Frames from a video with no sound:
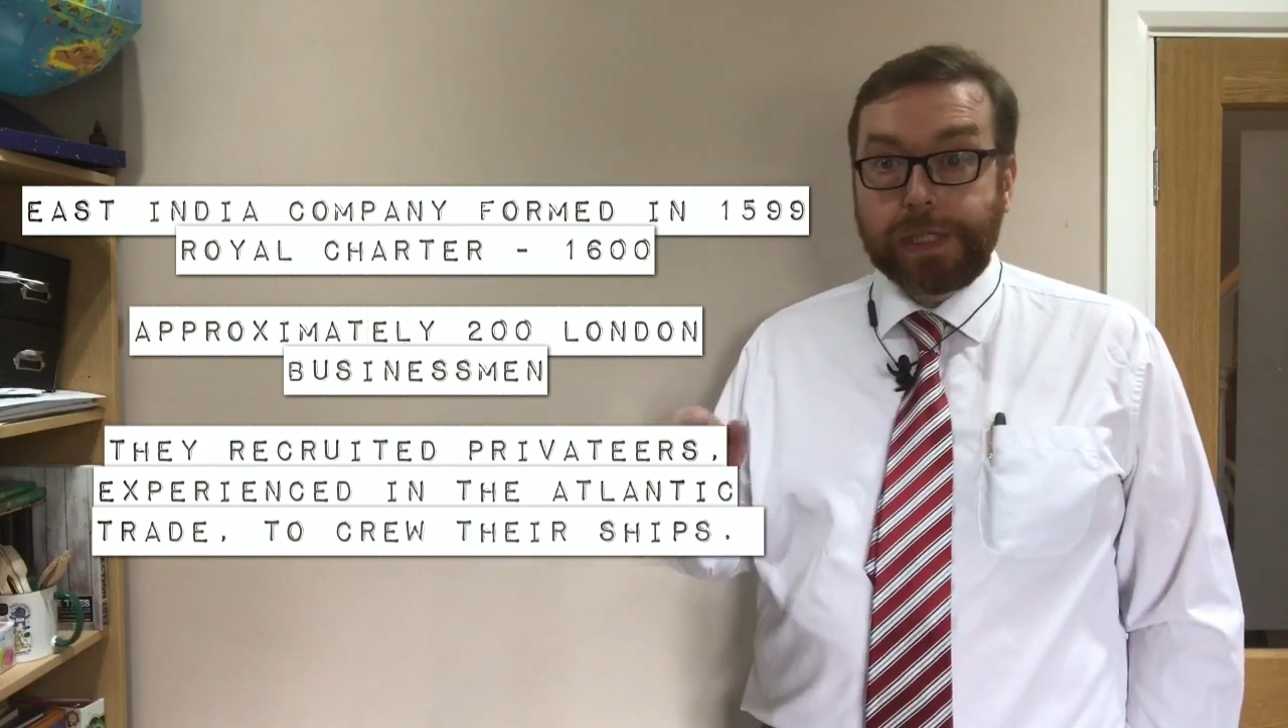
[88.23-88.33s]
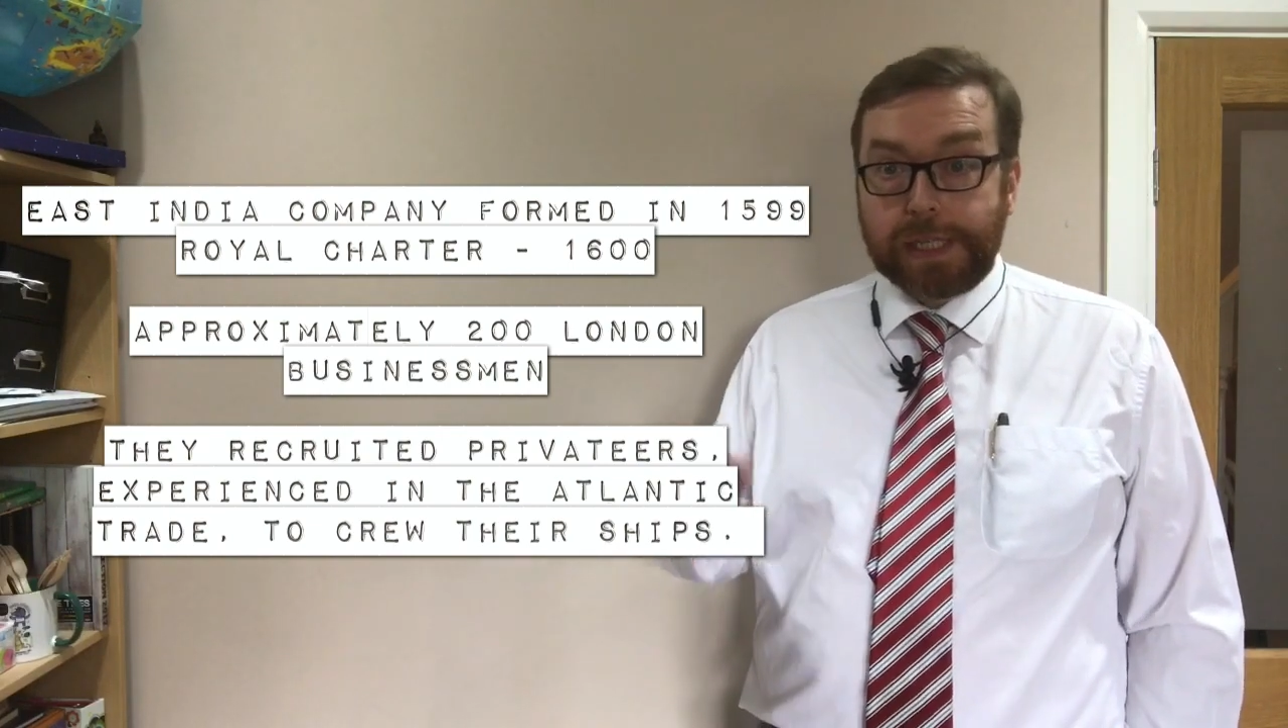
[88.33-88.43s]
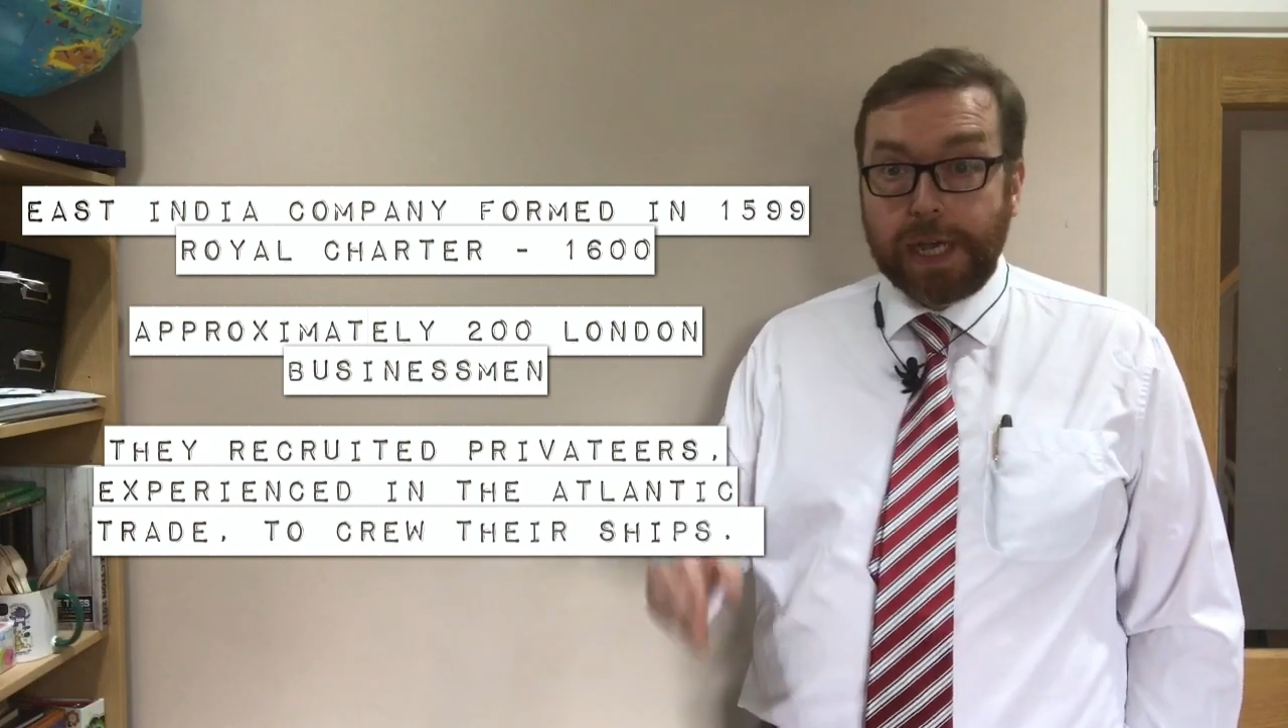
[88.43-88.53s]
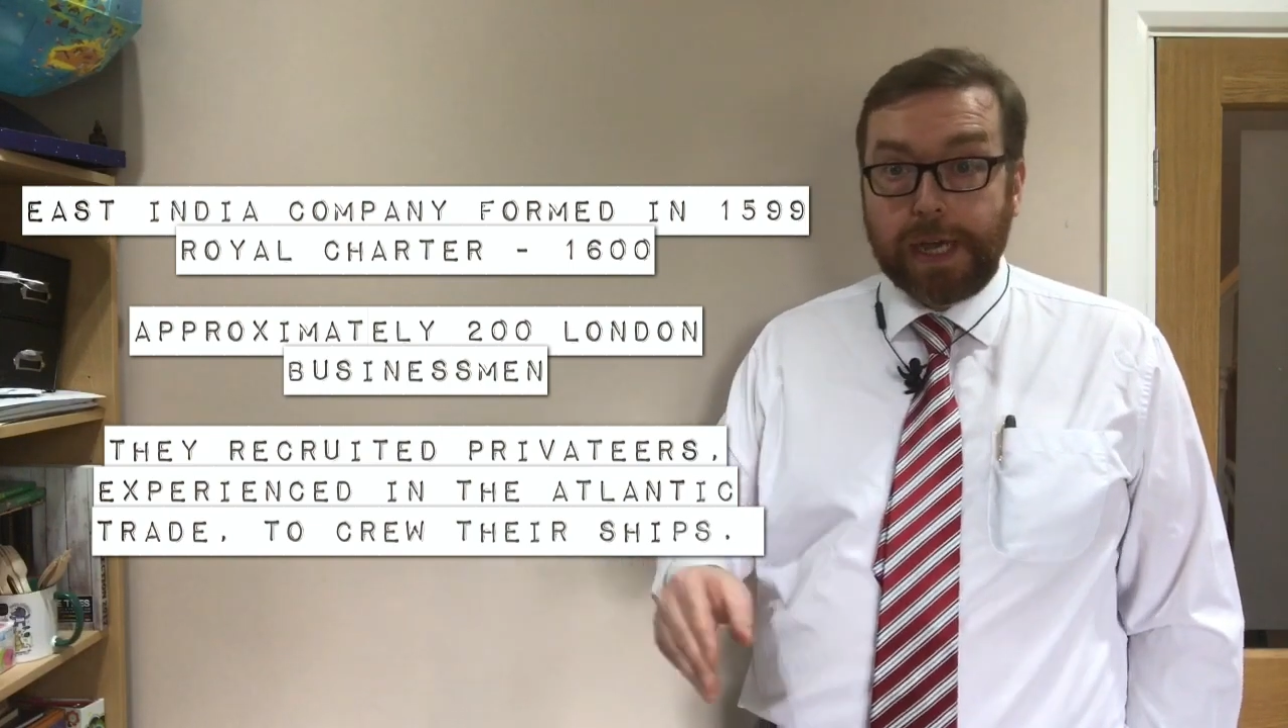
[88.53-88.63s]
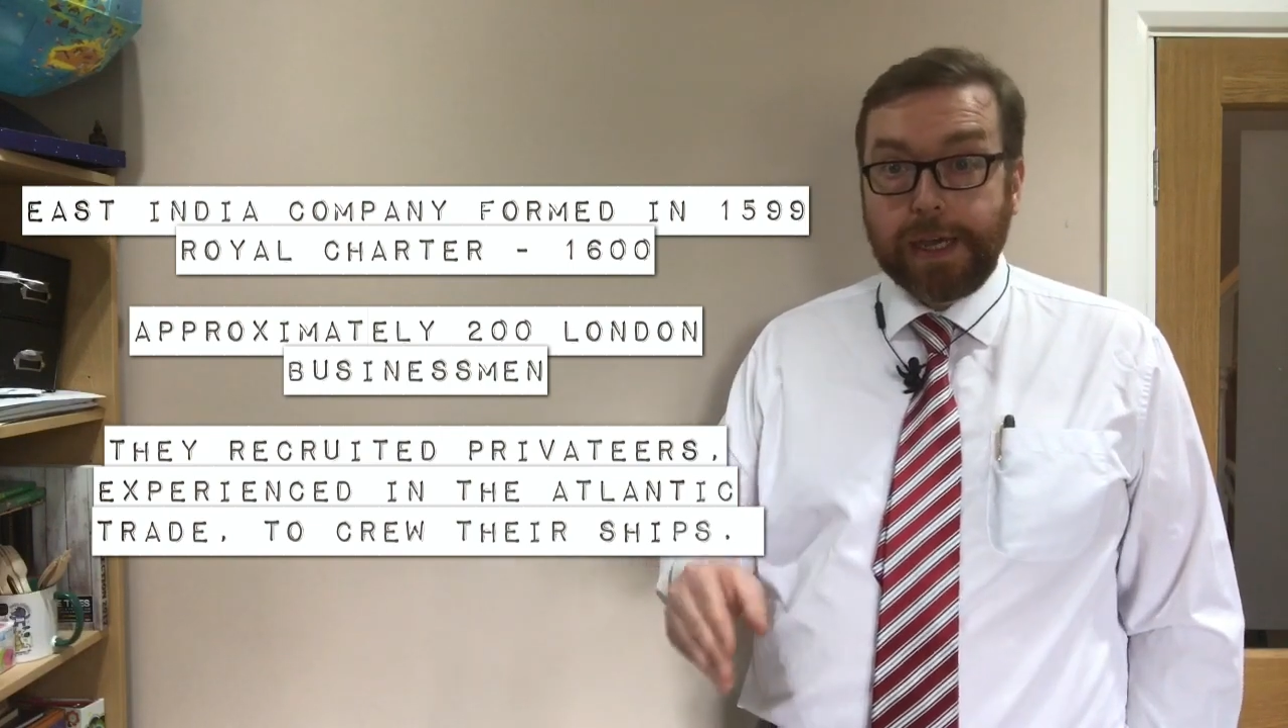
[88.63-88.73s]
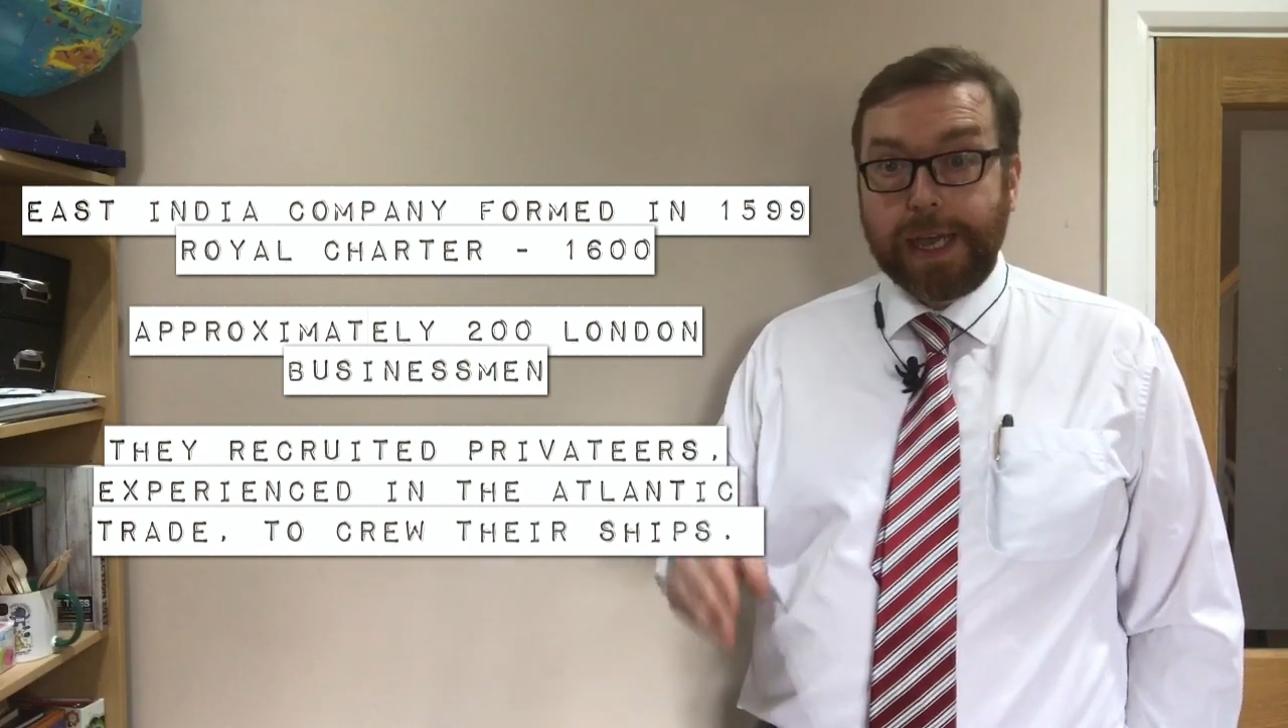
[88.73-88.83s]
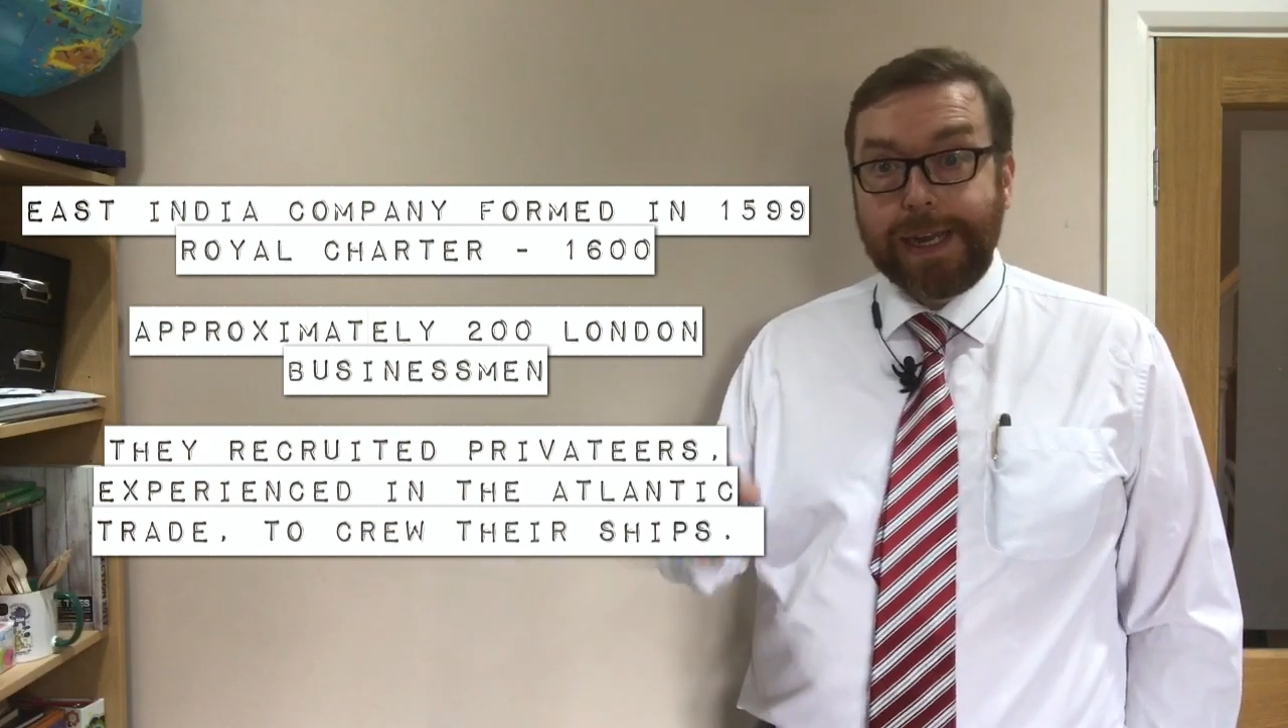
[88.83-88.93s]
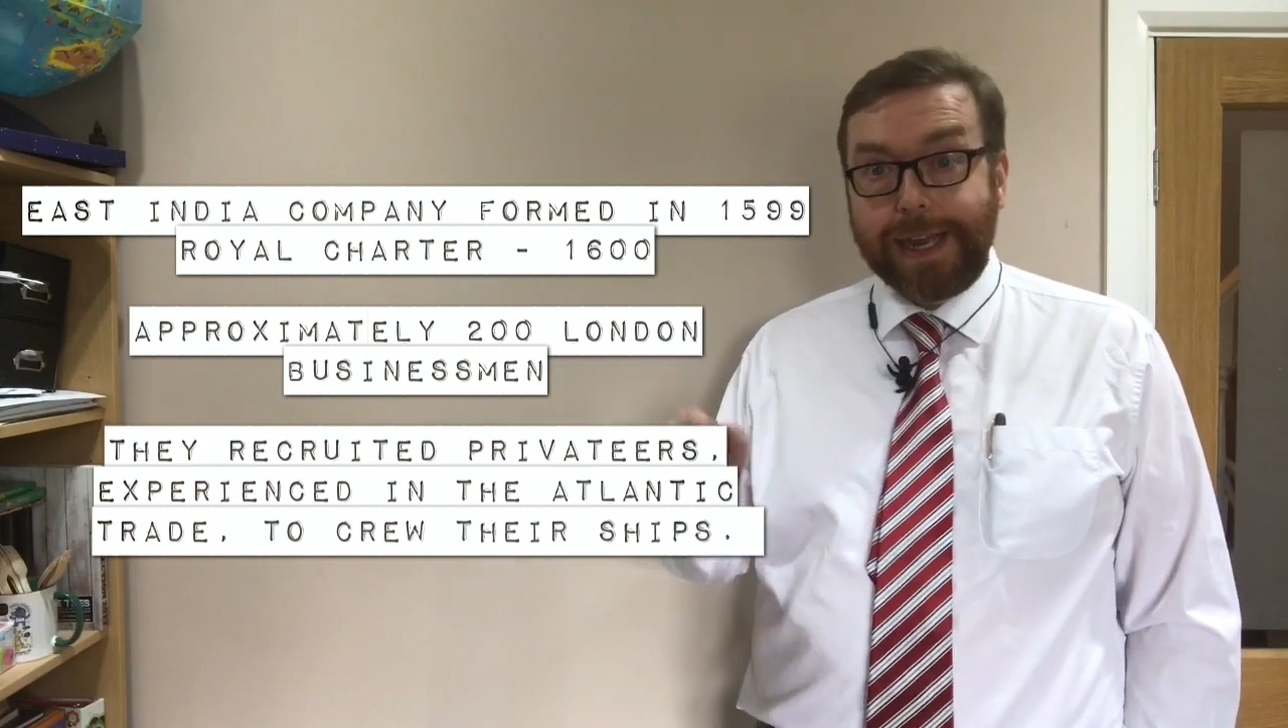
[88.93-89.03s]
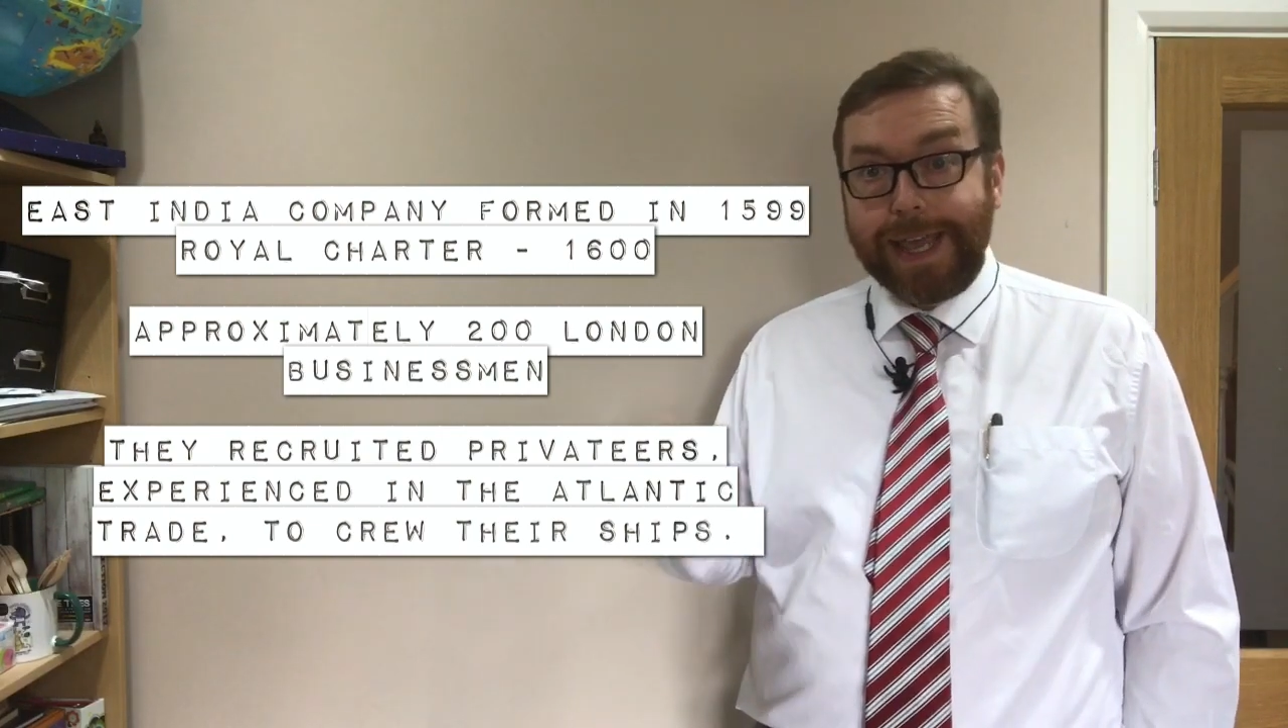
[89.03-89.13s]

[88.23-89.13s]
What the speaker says: target